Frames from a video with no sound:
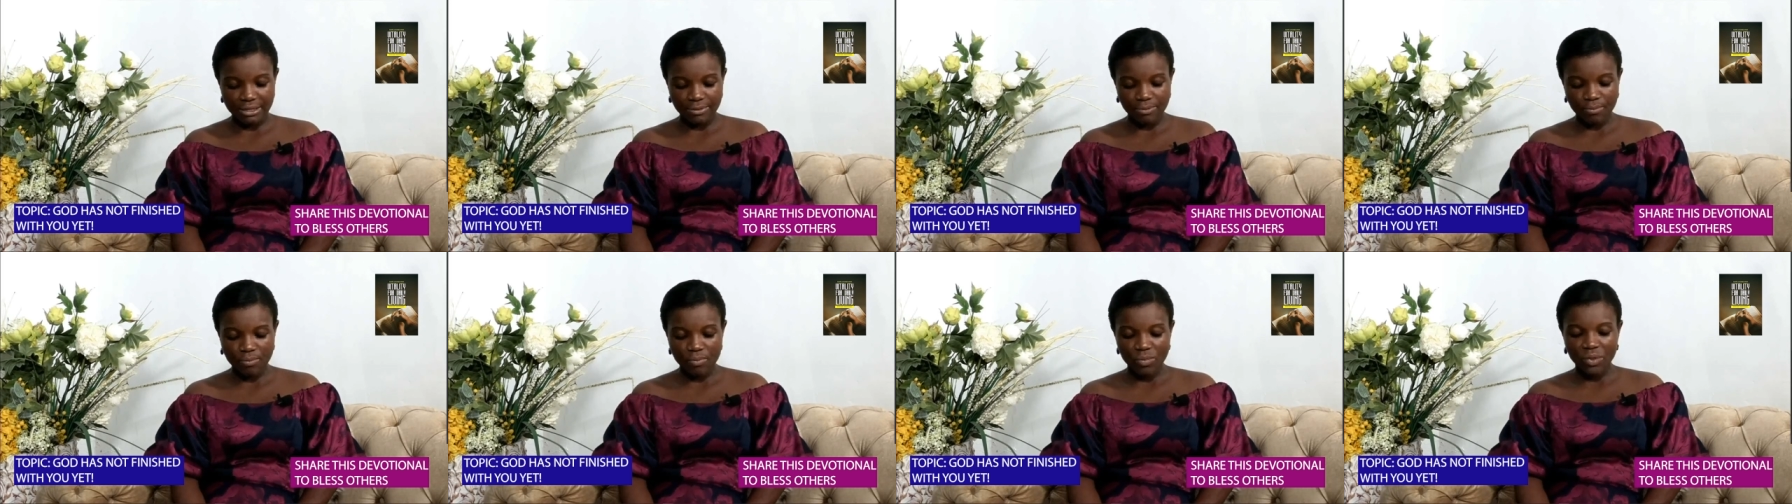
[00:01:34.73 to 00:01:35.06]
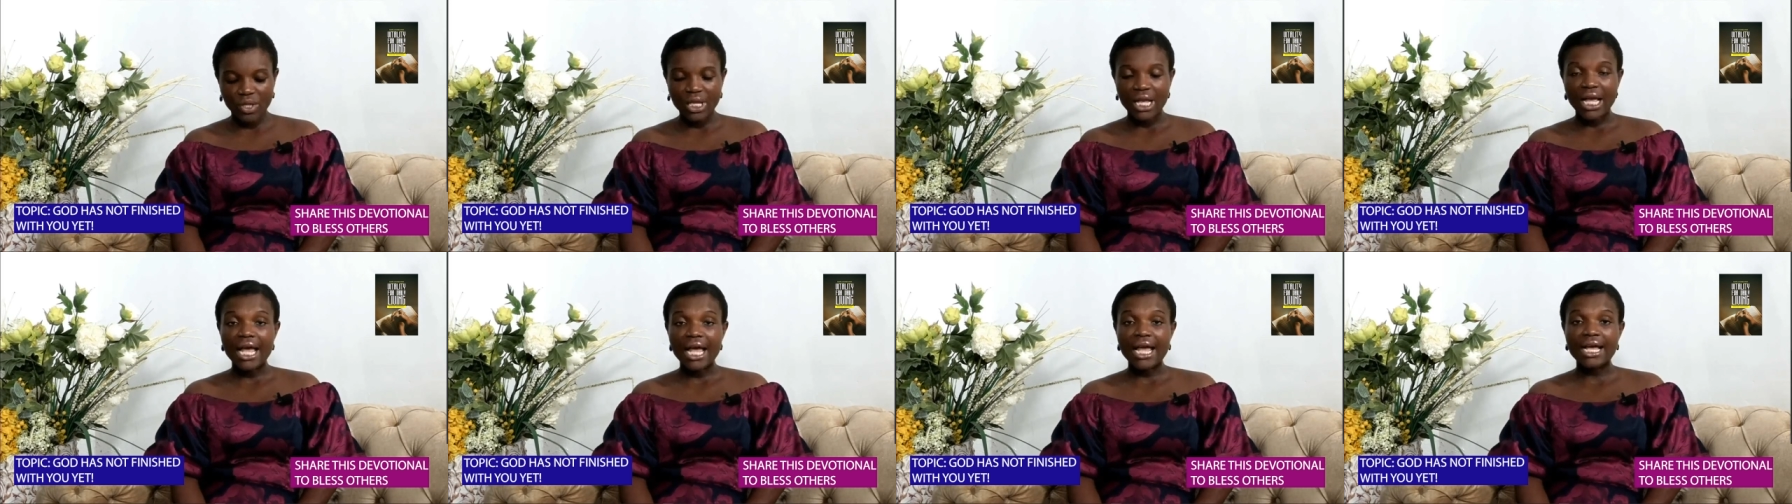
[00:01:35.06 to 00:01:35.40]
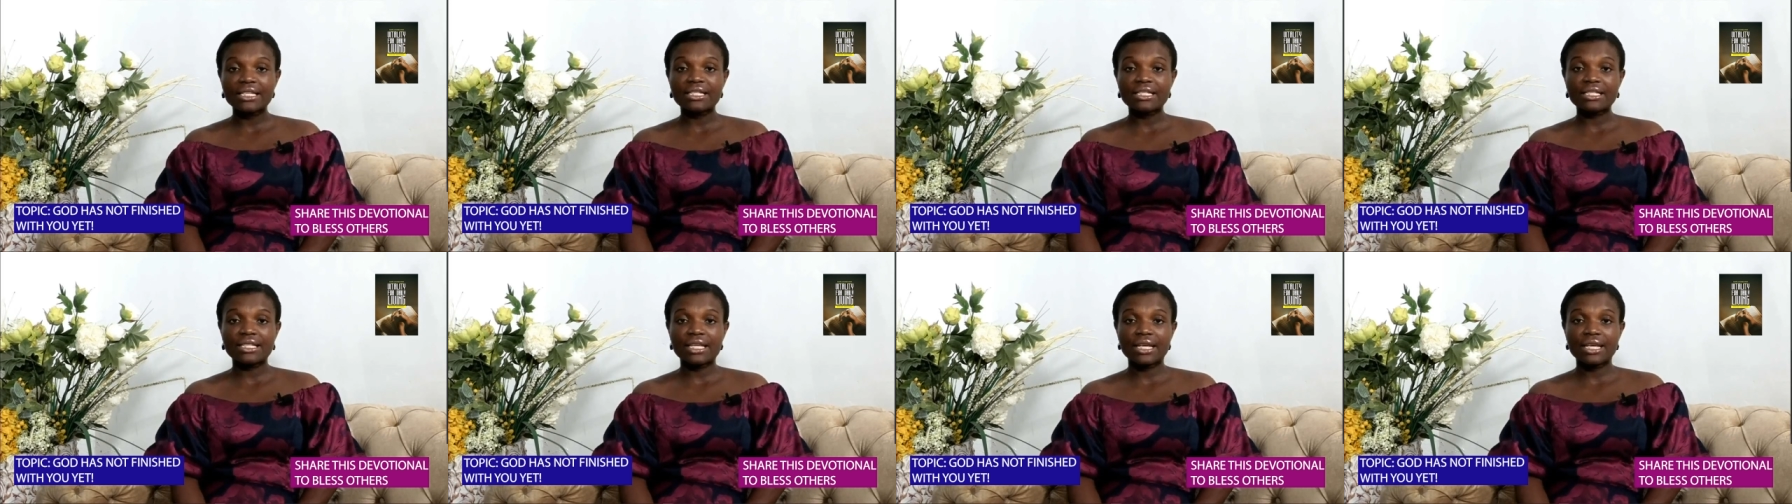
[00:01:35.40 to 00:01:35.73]
cars,
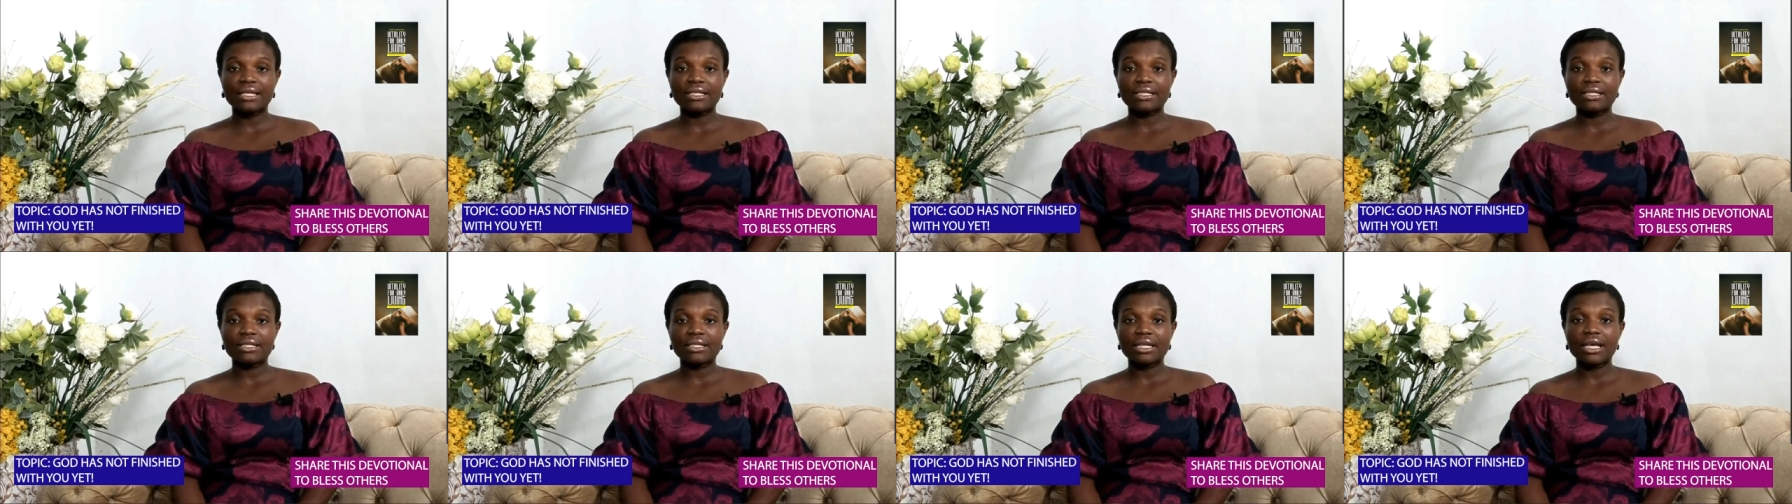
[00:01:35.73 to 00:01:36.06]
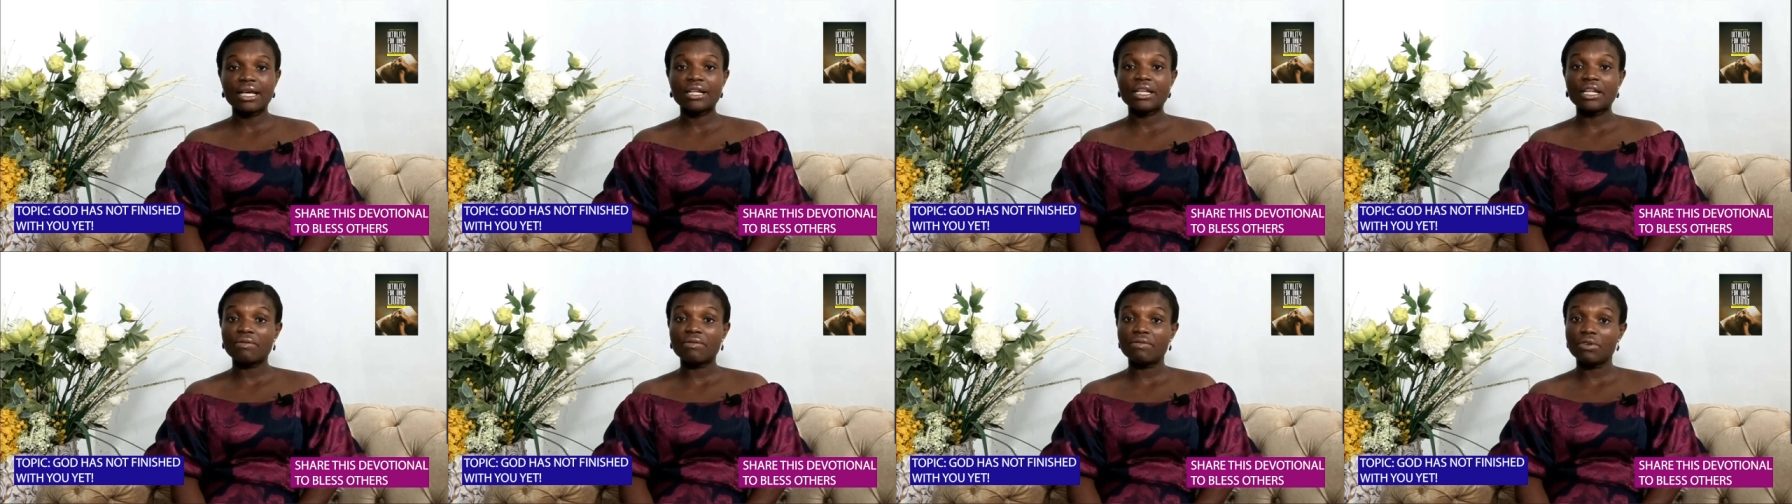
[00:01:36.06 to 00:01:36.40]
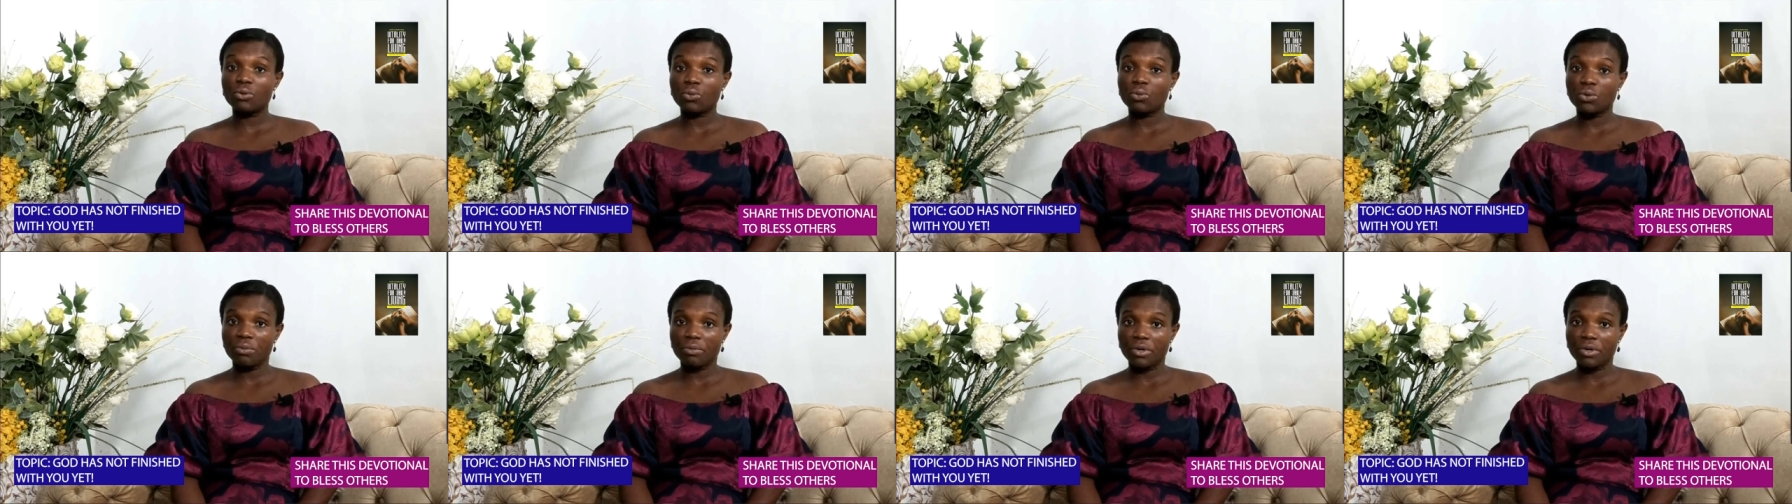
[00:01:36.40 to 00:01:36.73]
estates,
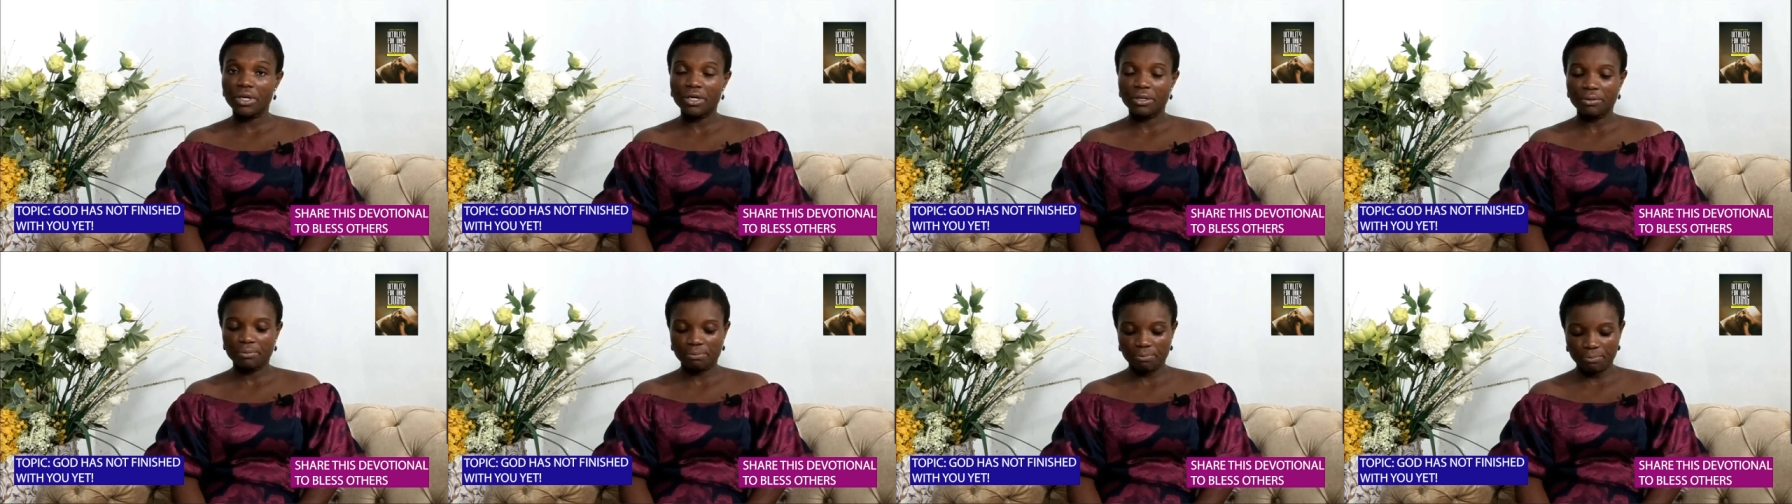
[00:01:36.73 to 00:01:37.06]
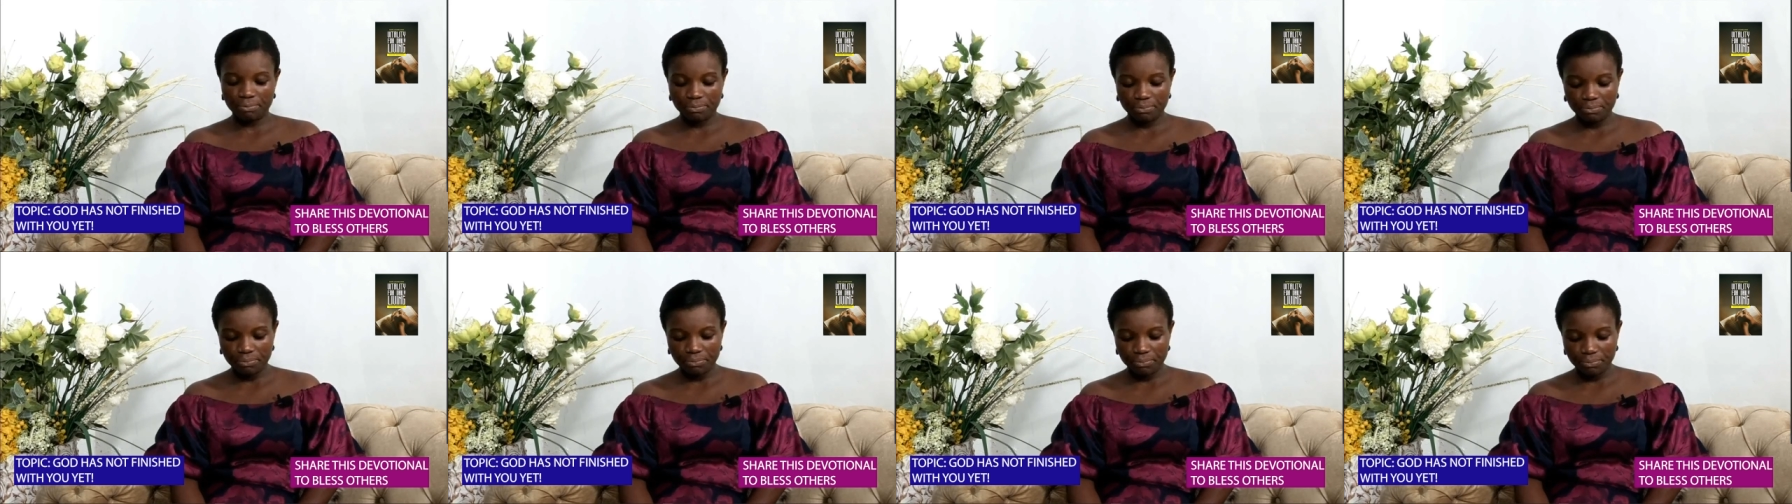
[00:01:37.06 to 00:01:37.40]
and even women.